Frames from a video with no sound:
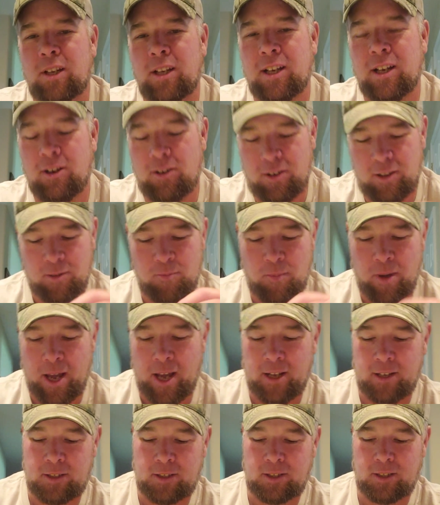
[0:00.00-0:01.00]
go to the
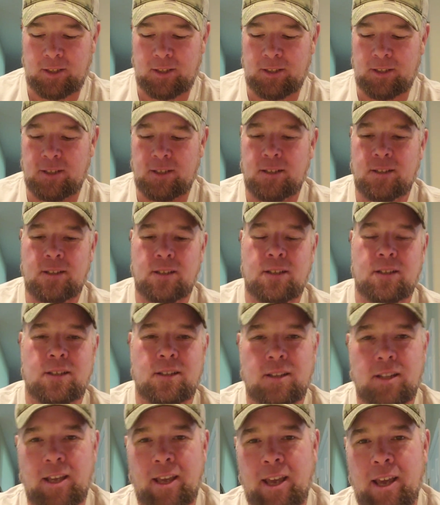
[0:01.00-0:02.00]
match,
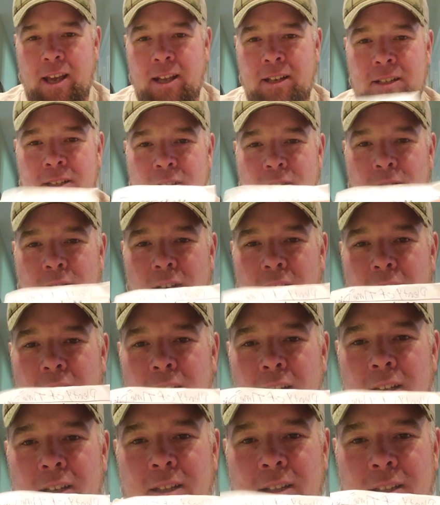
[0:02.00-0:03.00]
they hand you
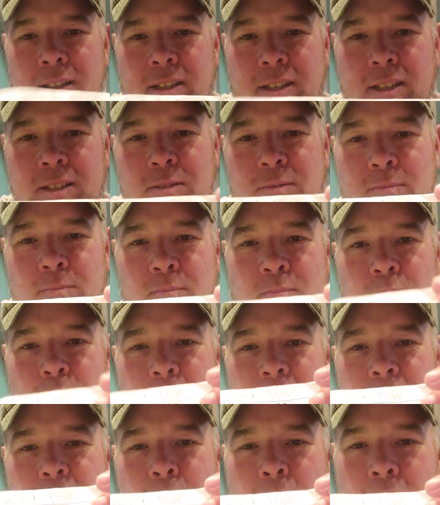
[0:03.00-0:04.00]
this
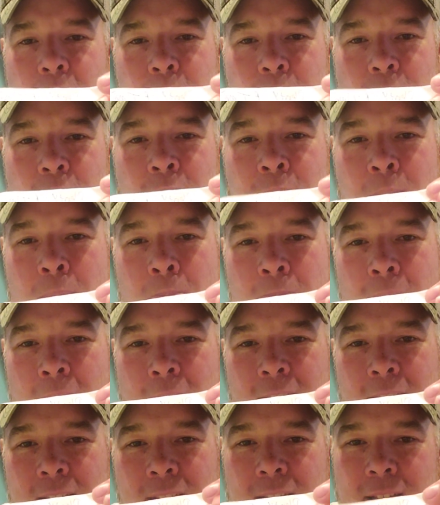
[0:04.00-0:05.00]
piece of paper,
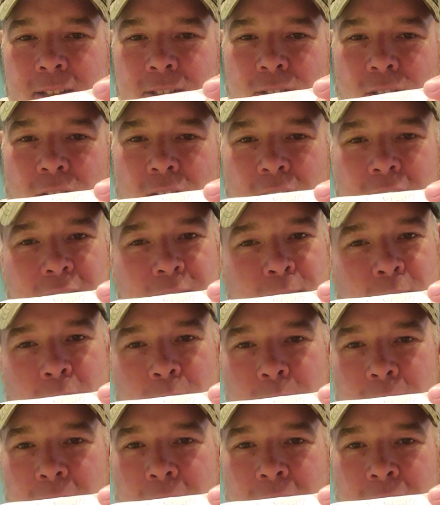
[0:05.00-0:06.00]
and sorry, it's
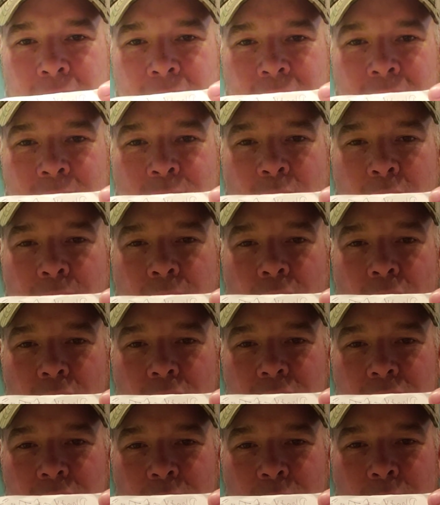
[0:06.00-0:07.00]
probably out in
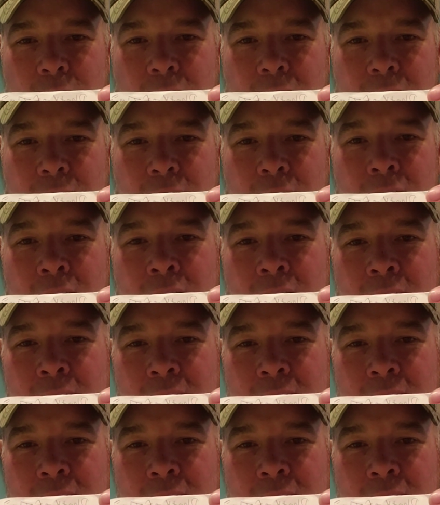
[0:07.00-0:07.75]
reverse or whatever,